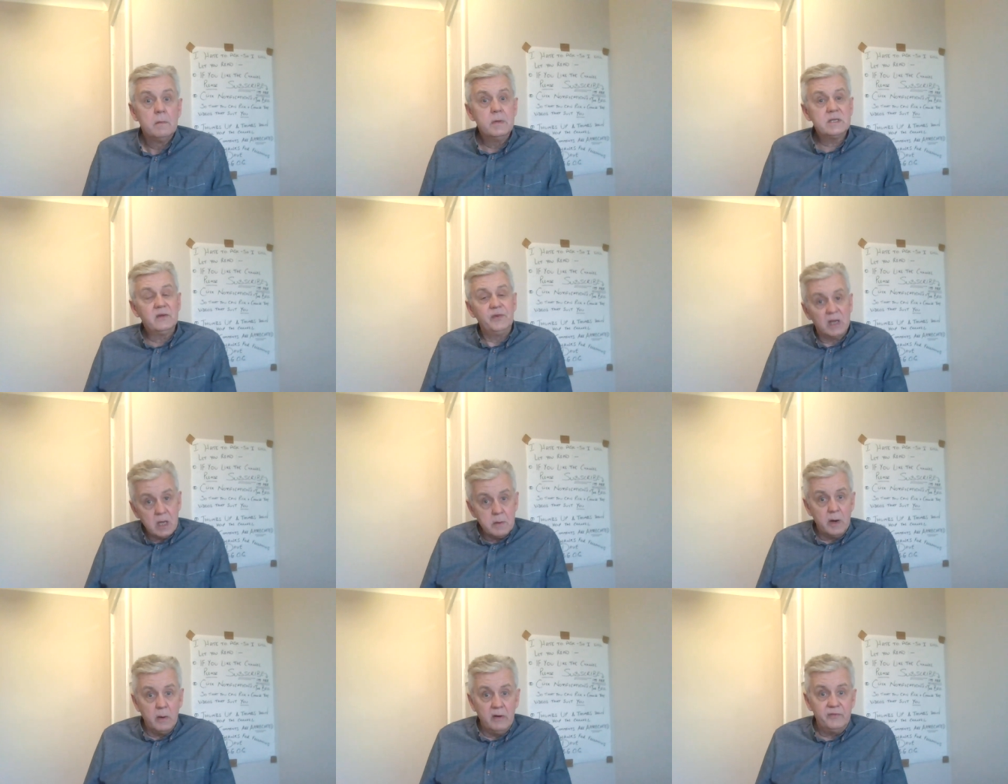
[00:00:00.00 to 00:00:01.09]
Mr. Fillingham,
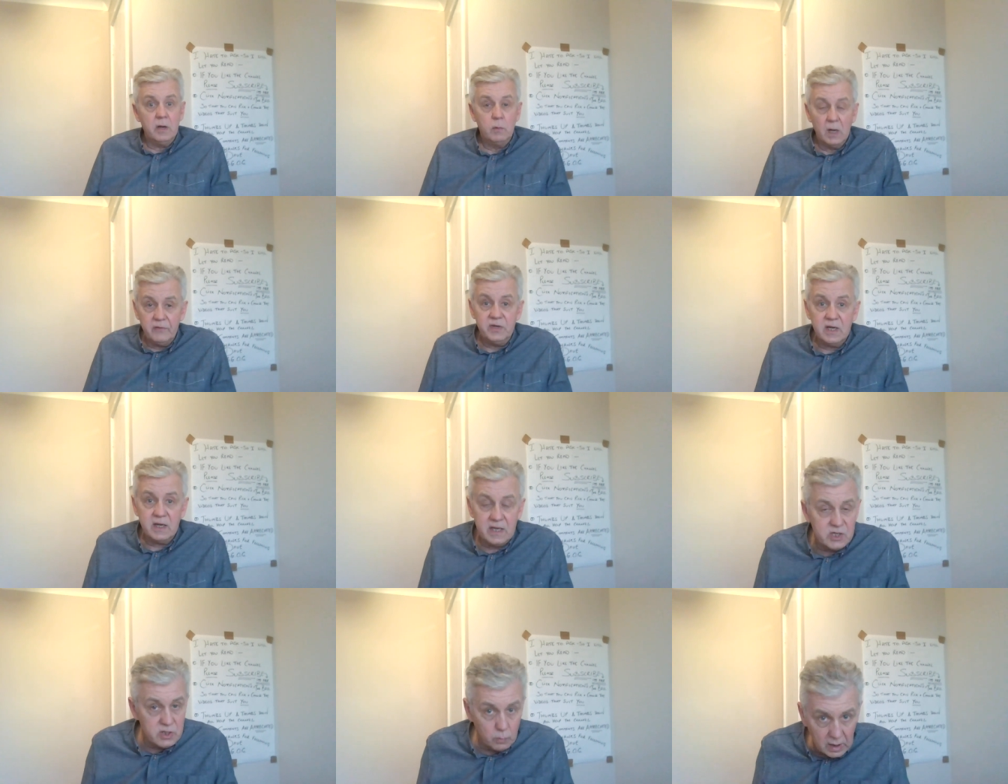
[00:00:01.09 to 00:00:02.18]
however, well, if you did,
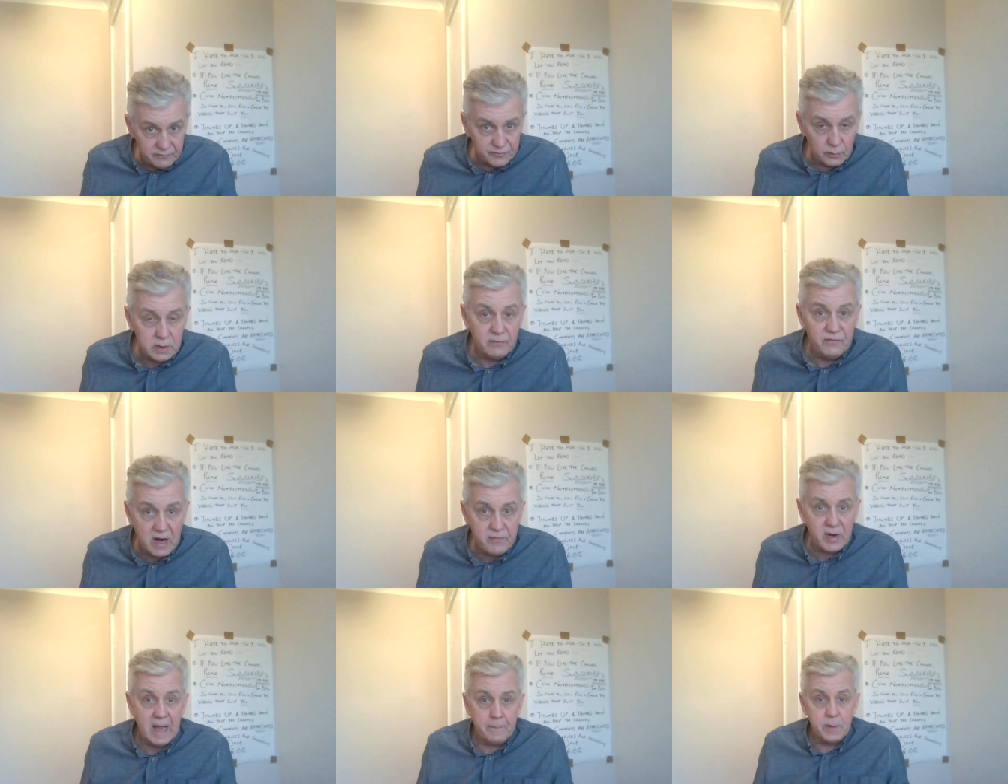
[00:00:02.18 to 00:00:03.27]
he's you're well in front. You're very,
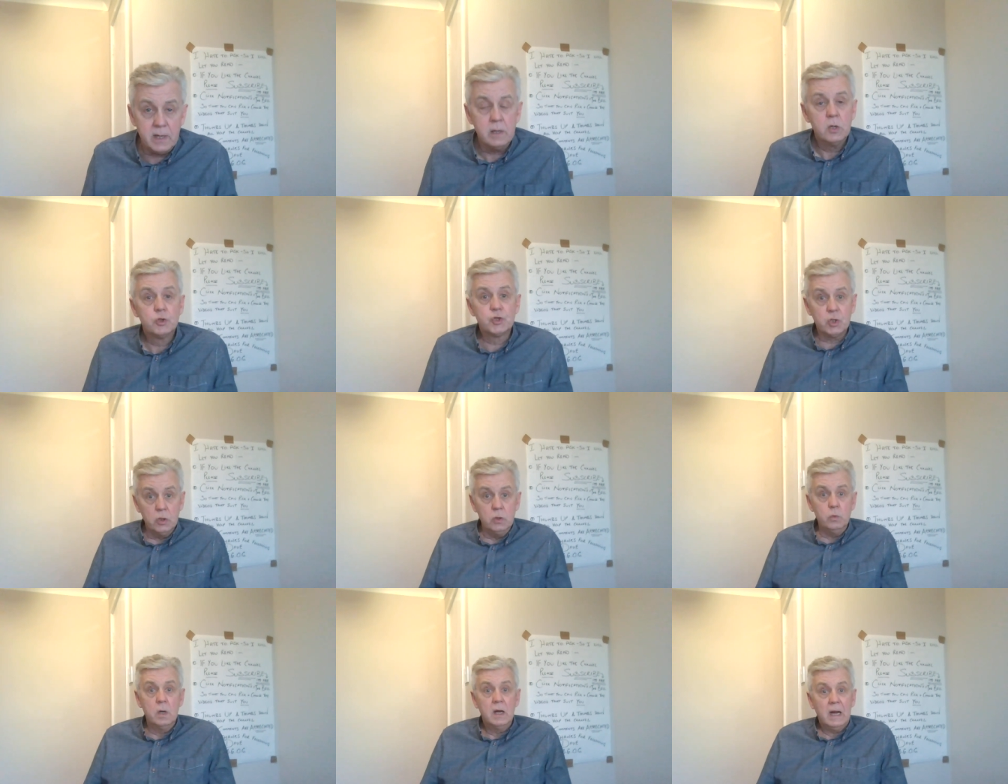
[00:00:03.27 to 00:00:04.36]
very happy.
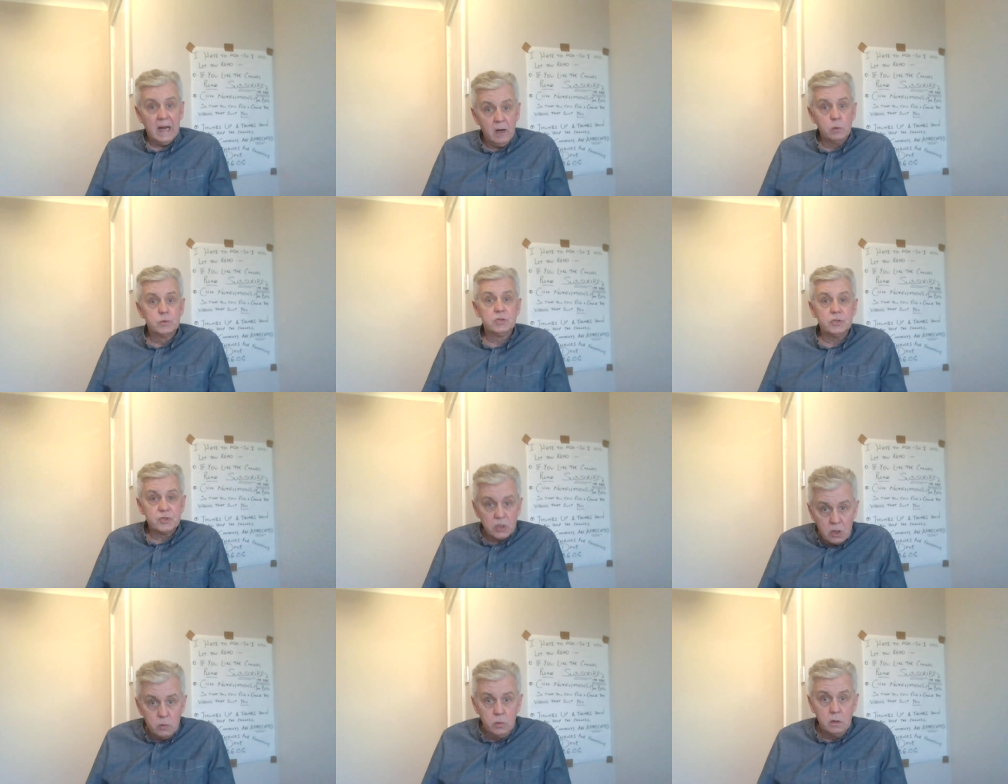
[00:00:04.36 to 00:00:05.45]
Two out of
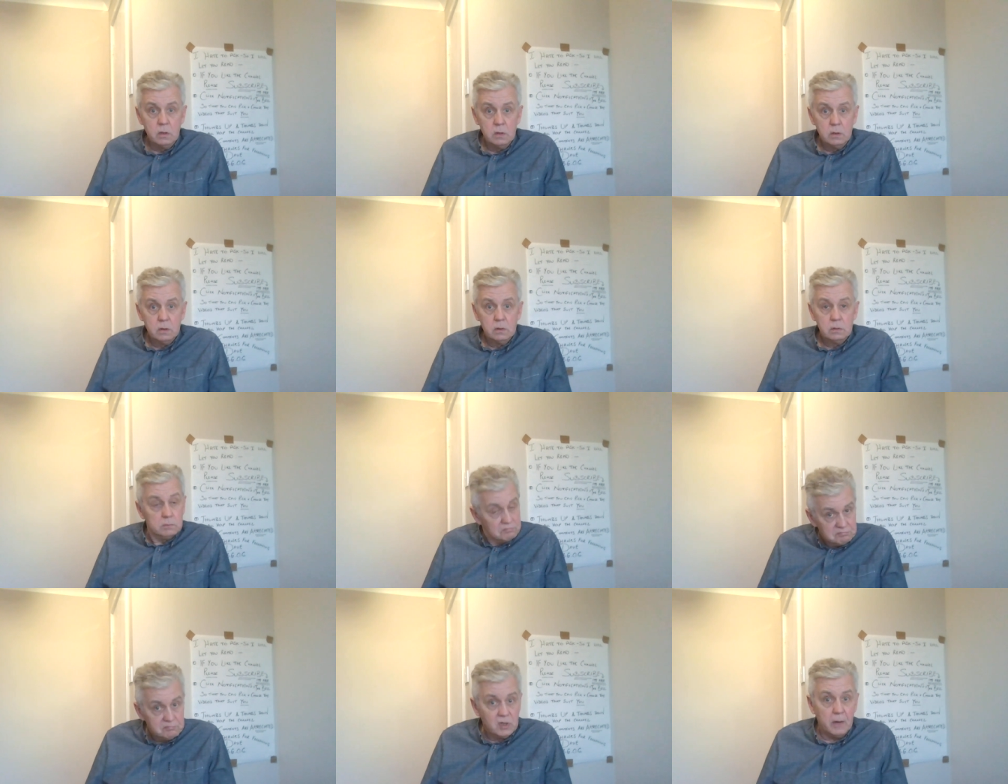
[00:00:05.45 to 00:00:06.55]
two.
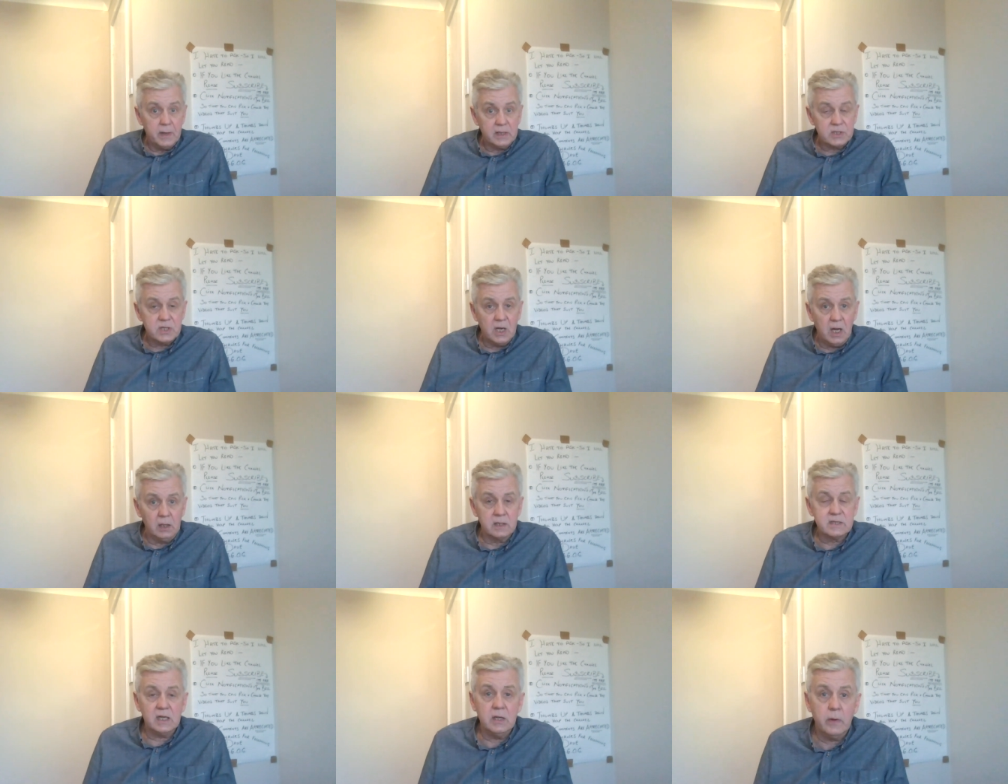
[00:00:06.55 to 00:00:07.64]
Not bad at all. I'll
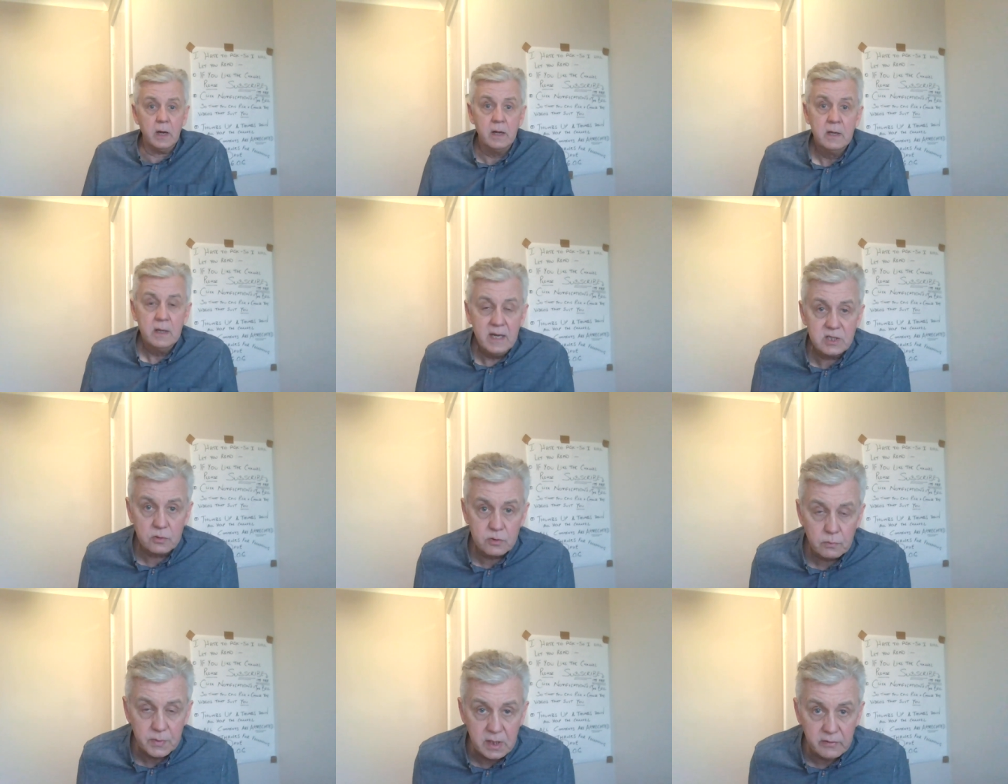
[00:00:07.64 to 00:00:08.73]
tell you what, he's on
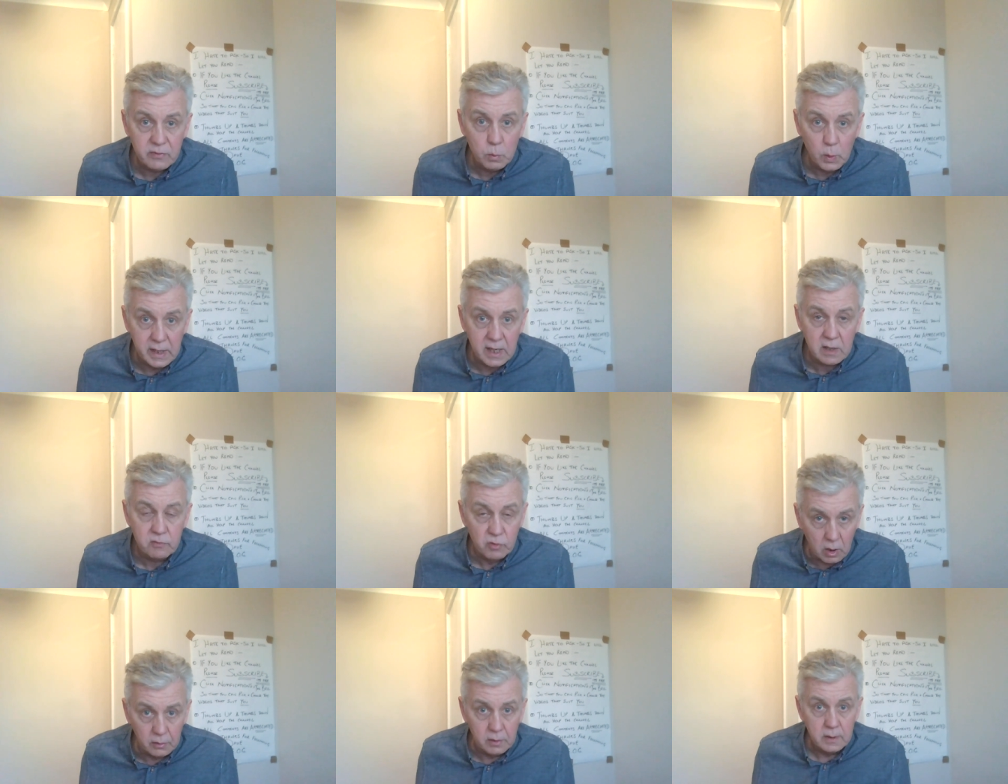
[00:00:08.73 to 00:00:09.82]
something of a winning
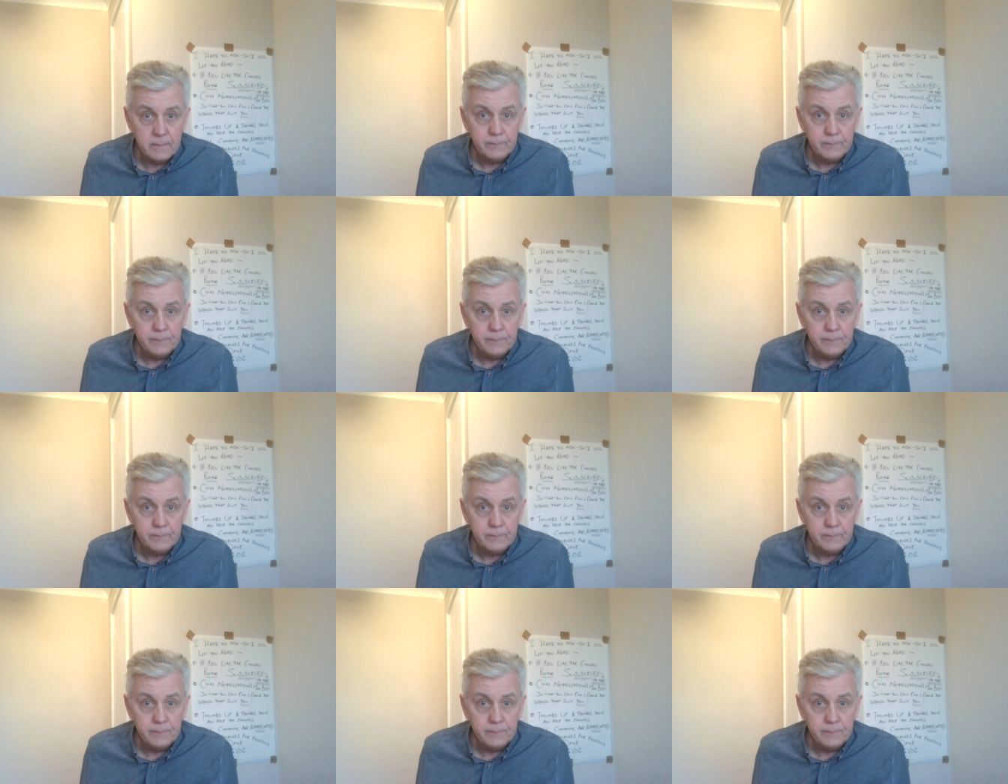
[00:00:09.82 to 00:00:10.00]
run.